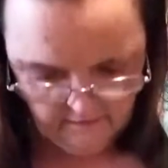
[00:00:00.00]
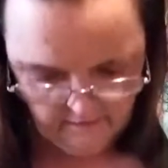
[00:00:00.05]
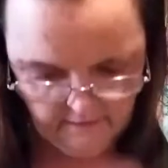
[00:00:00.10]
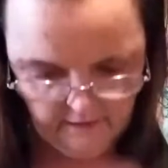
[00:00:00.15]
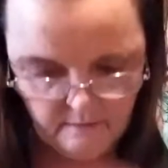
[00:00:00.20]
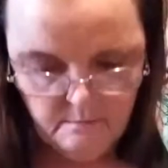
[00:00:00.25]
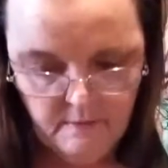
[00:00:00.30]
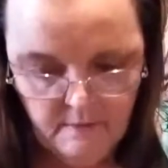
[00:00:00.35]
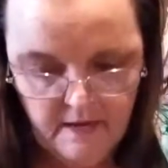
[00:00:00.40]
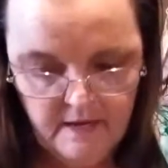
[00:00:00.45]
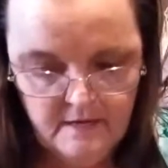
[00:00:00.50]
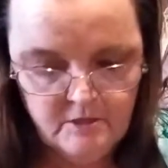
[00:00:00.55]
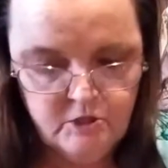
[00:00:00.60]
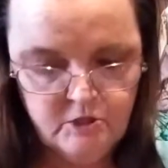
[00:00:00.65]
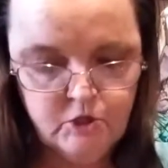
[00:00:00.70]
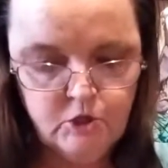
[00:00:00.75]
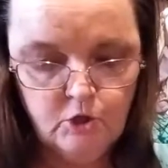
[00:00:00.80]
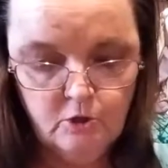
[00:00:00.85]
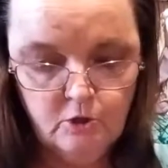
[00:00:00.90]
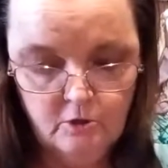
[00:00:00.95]
they make
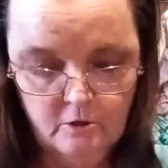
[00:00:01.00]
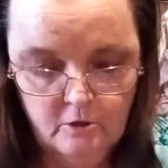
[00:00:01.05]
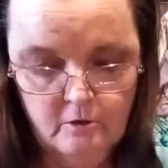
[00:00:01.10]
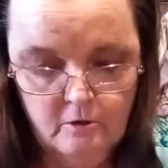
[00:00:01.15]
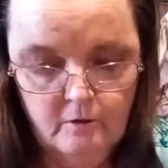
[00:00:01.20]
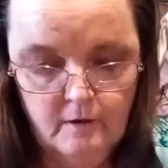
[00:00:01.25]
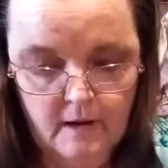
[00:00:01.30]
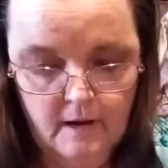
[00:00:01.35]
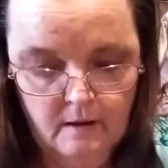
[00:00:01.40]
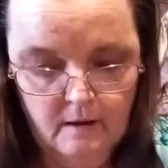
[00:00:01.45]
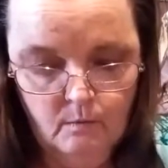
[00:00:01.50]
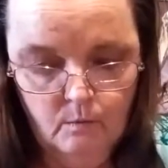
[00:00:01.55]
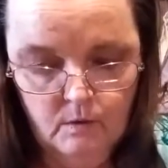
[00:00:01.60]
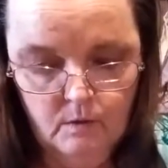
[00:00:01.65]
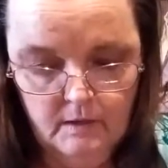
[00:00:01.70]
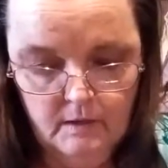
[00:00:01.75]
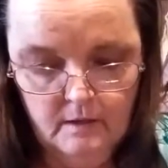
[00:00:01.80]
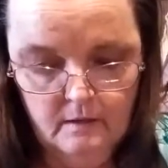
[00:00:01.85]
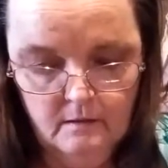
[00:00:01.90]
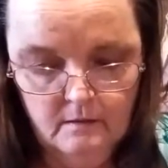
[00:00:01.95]
sure I
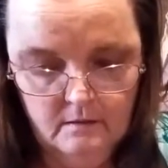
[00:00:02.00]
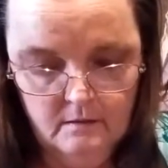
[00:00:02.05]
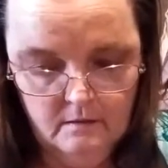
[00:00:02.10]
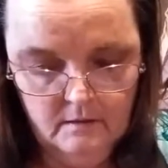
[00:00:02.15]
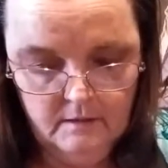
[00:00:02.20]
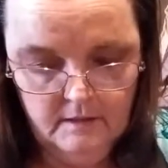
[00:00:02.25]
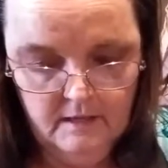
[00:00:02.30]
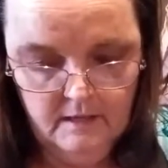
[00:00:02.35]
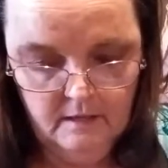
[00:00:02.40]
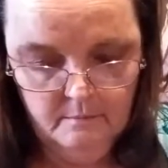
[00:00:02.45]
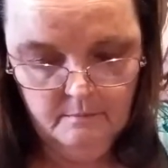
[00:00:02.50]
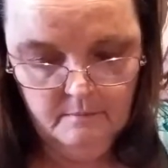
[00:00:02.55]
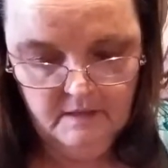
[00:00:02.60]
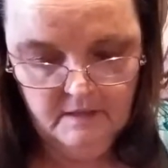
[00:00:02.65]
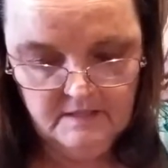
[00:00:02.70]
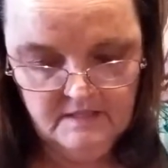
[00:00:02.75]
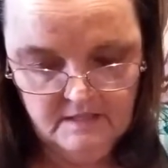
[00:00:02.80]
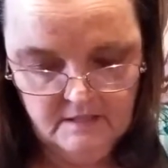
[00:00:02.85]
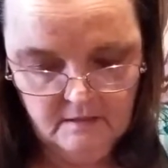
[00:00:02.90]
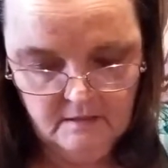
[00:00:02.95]
want to keep
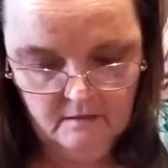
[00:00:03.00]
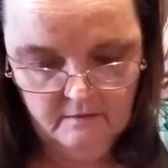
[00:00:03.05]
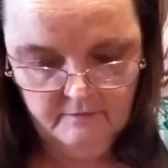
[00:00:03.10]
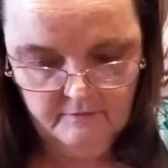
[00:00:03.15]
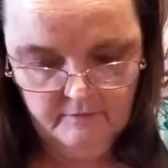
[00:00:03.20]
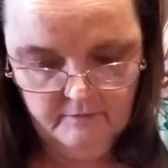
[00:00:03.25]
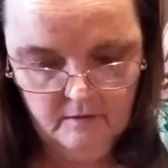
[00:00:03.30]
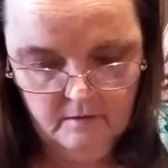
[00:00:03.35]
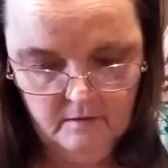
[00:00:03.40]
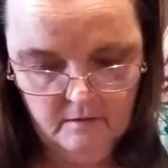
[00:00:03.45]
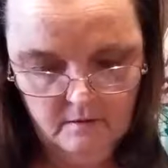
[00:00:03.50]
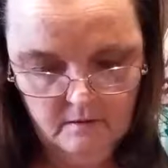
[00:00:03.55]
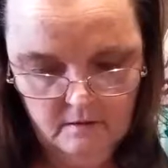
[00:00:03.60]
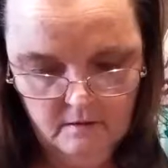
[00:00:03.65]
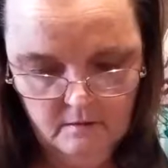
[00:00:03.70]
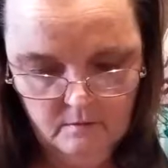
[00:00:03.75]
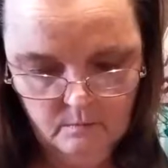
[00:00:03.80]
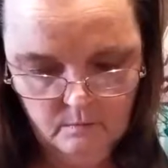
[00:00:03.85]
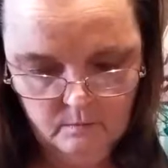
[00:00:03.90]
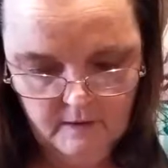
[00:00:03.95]
my stuff
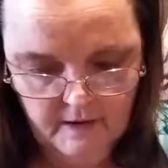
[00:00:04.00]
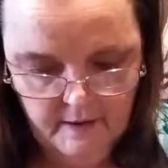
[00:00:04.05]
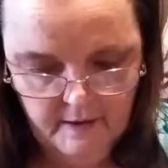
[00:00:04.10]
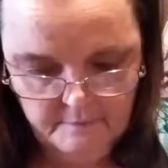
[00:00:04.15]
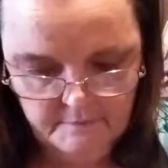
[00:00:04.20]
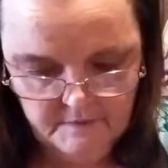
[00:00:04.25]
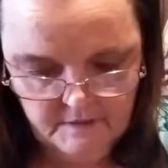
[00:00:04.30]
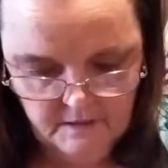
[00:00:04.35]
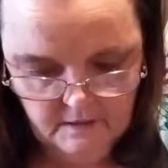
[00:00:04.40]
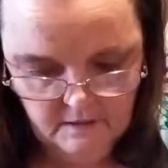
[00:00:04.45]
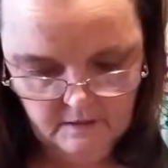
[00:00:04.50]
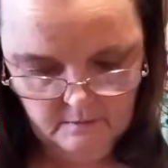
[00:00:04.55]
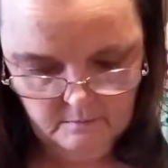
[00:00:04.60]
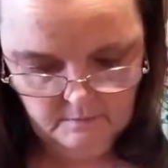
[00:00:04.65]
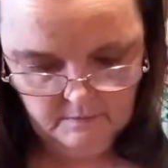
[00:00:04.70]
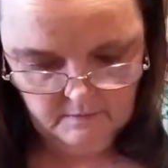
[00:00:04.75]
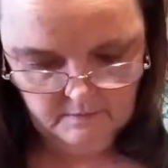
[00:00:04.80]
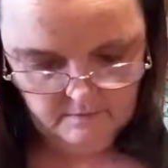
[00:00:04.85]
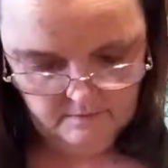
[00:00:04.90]
uh, wrapped up